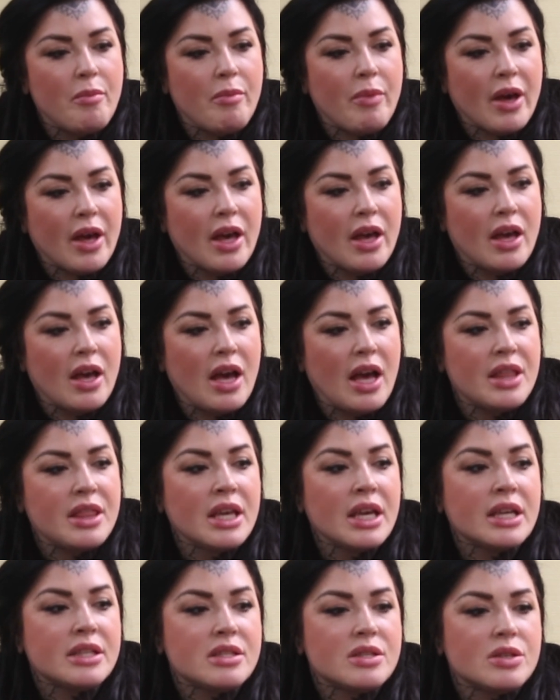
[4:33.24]
But I
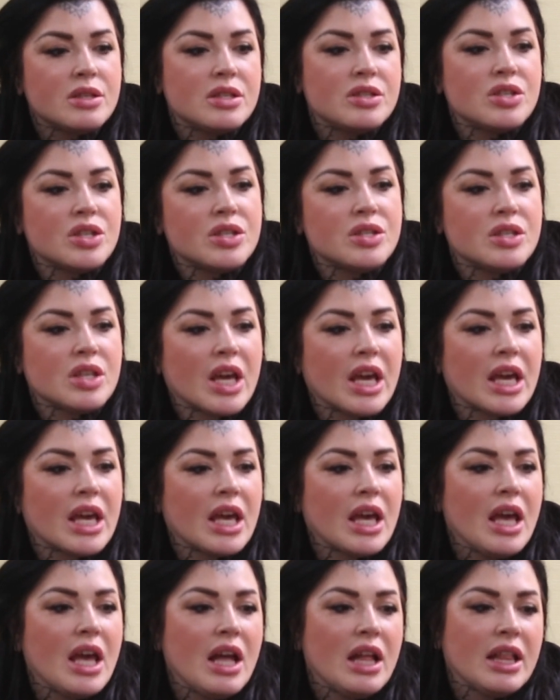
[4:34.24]
think it's just
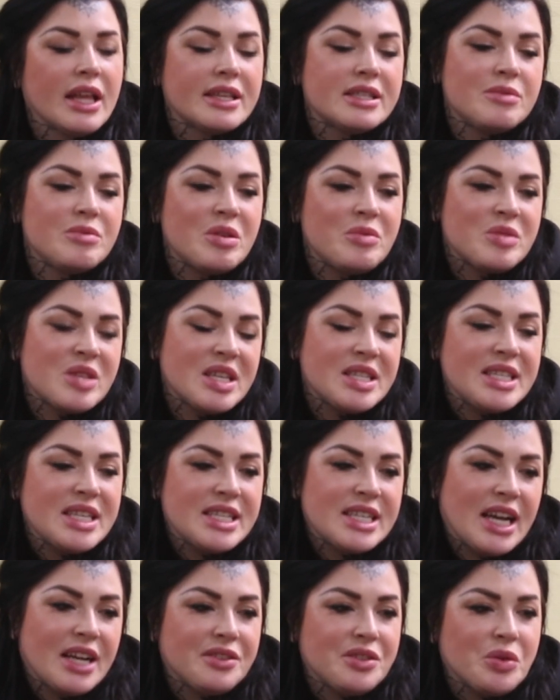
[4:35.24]
like sometimes I see
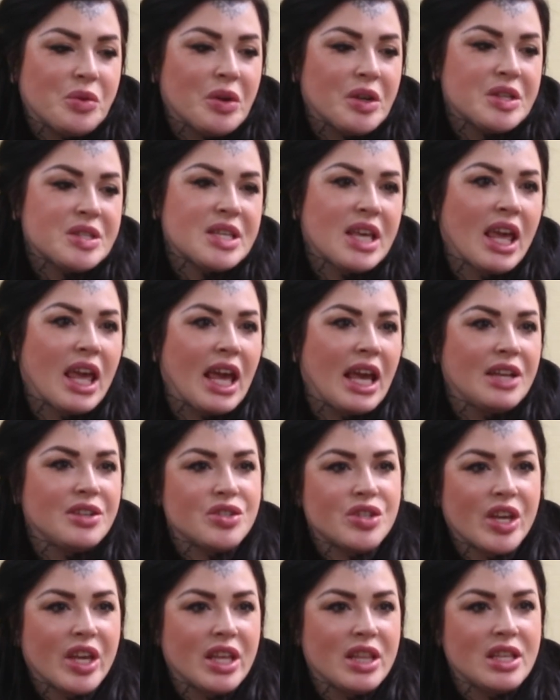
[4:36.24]
tattooers
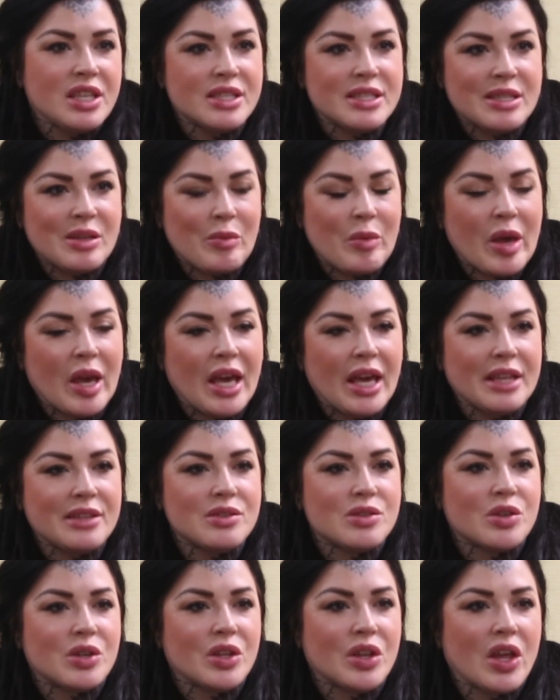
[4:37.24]
engaging in these
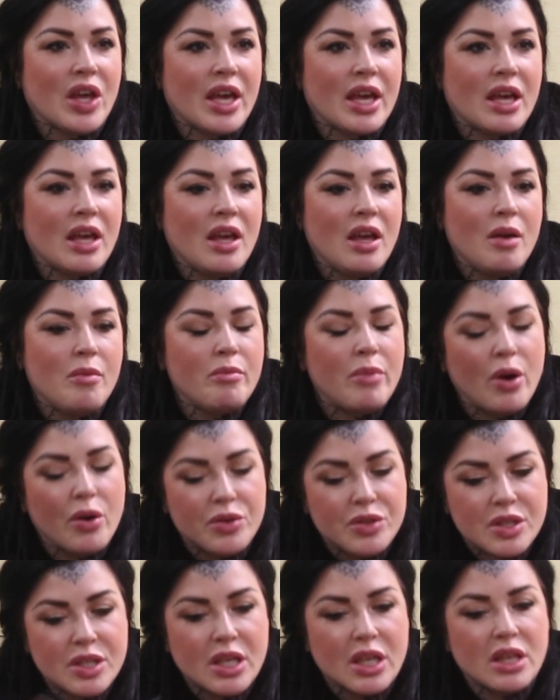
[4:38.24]
debates or like
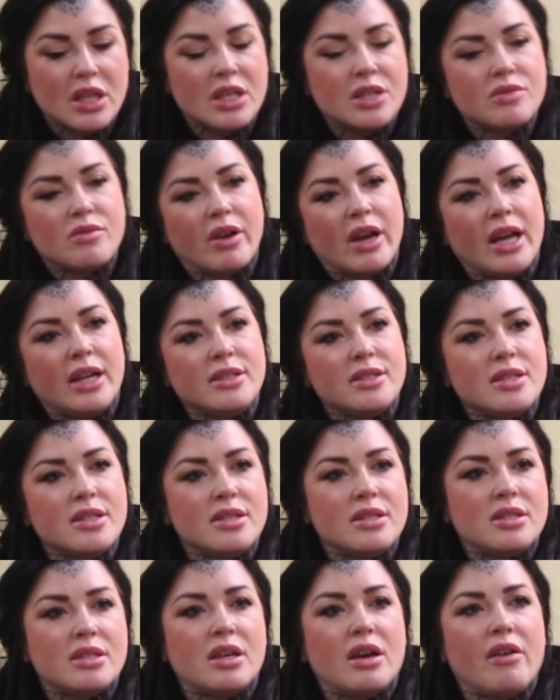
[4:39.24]
posting these rants
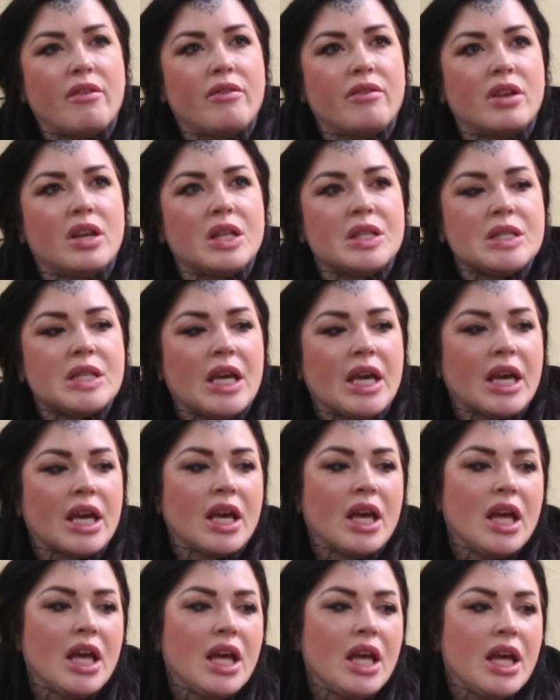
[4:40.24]
and stuff, and it's
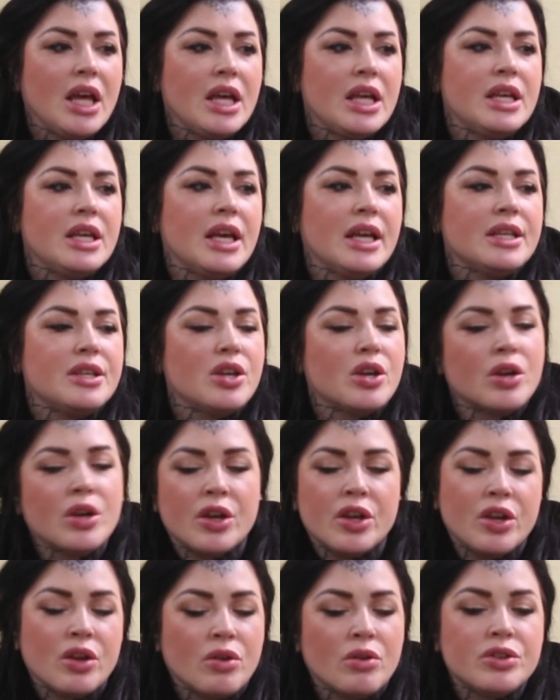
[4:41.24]
like,
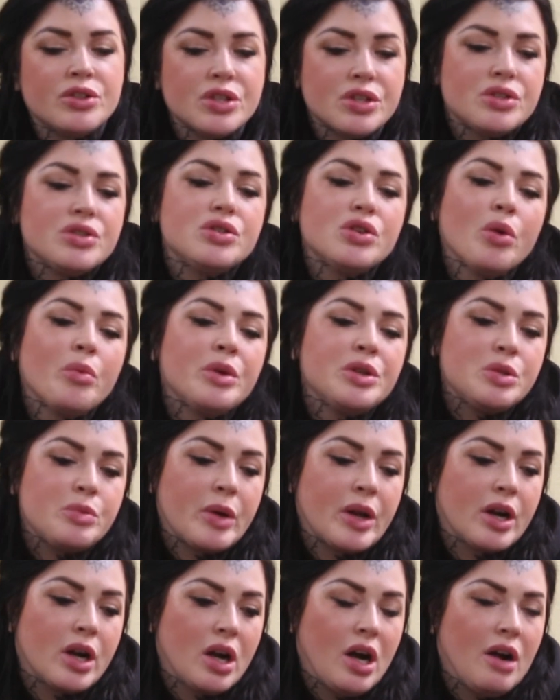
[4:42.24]
you're just so much
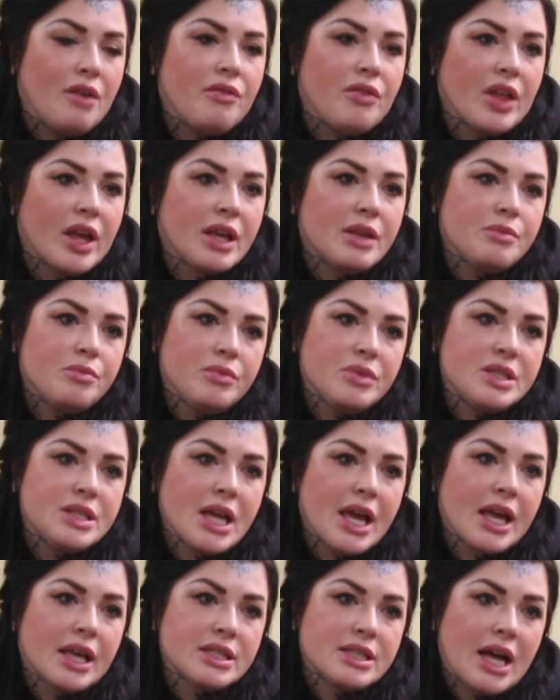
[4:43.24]
better off like
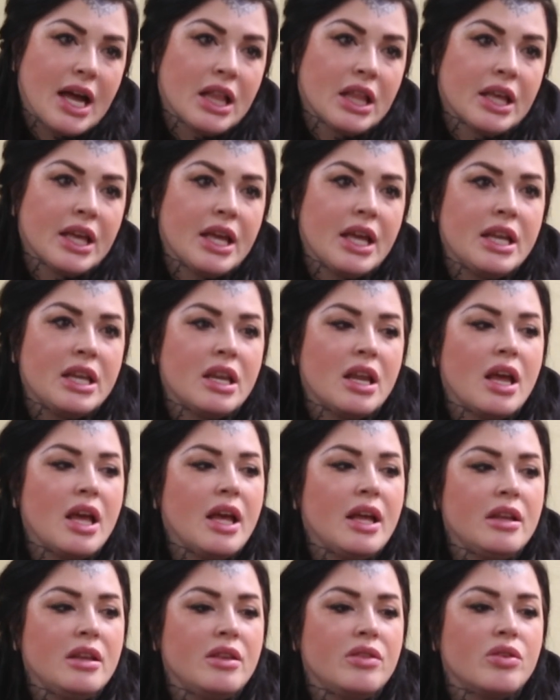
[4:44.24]
staying silent.
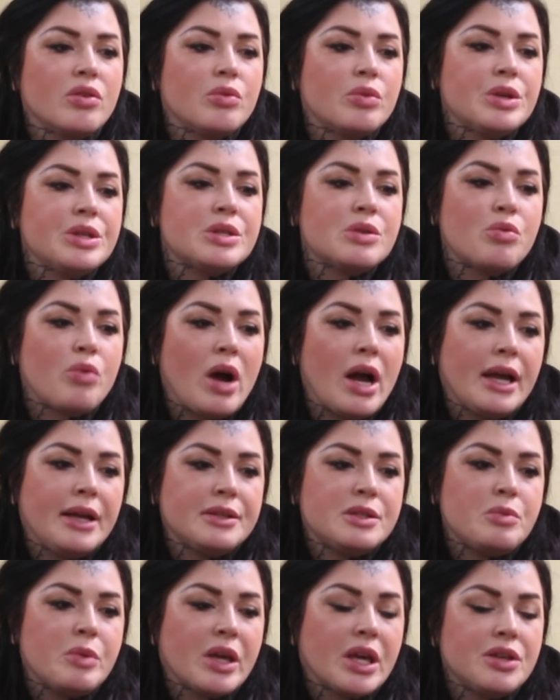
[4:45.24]
And the reason why
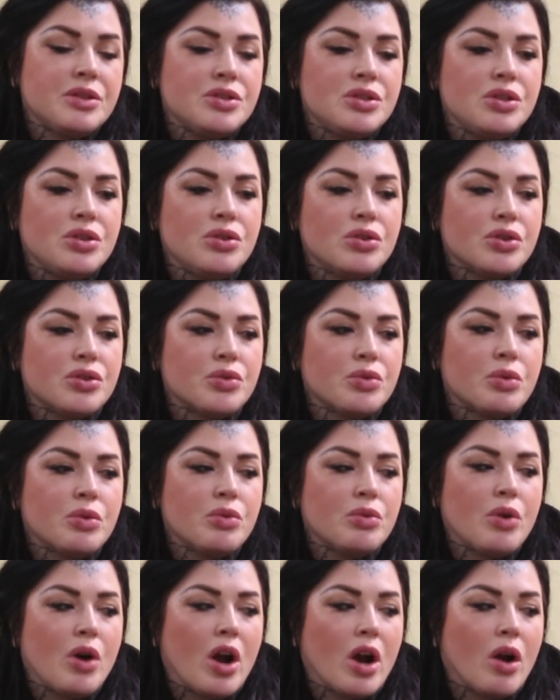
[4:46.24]
is because you
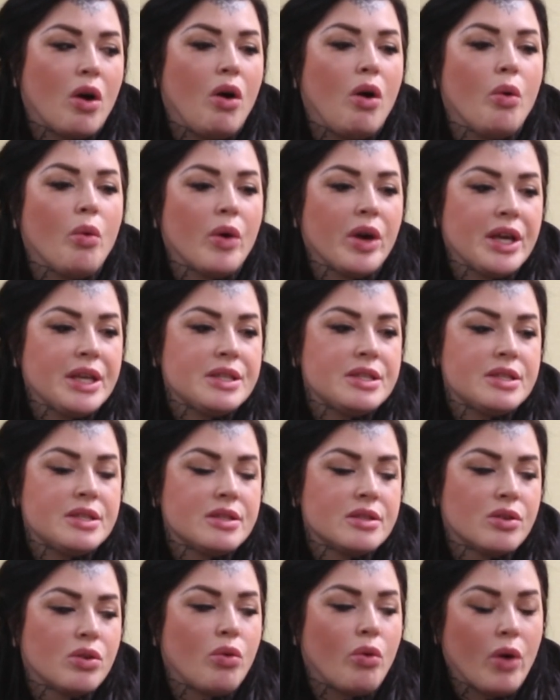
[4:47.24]
are
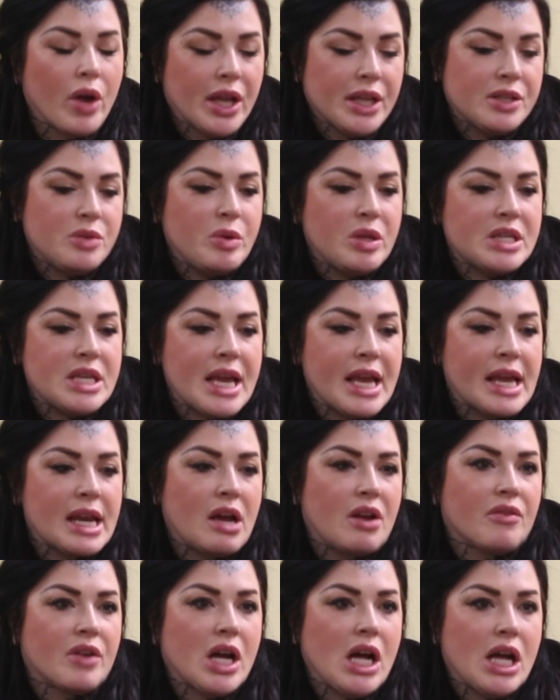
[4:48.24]
always going to be taken
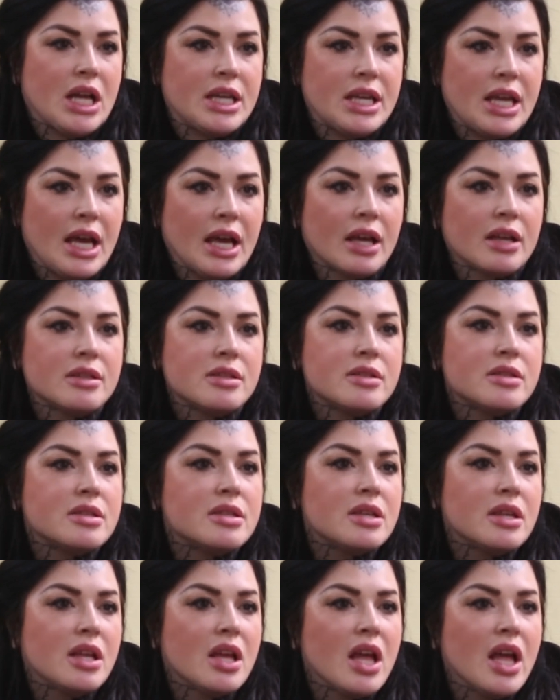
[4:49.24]
out of
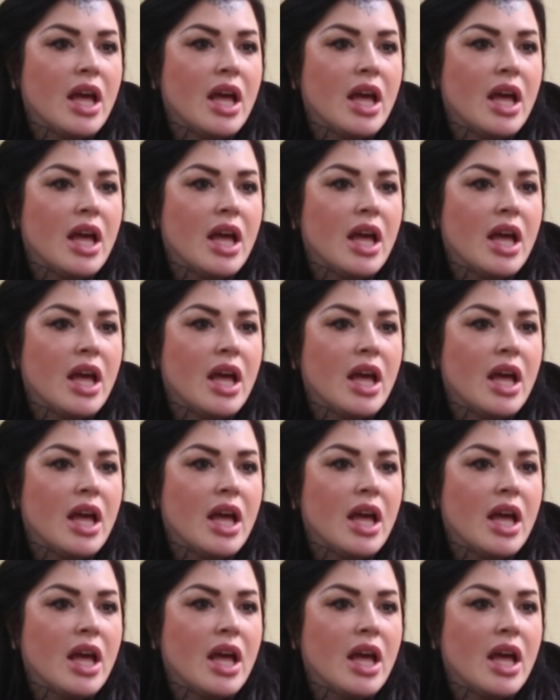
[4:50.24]
context.